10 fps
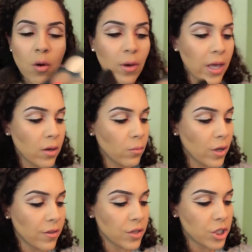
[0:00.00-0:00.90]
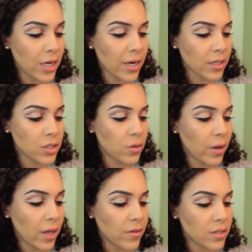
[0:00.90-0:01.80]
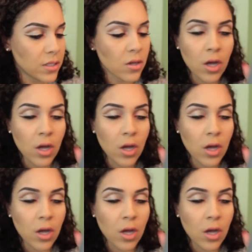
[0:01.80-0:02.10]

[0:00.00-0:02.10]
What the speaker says: to go in with the shade next to it, and this is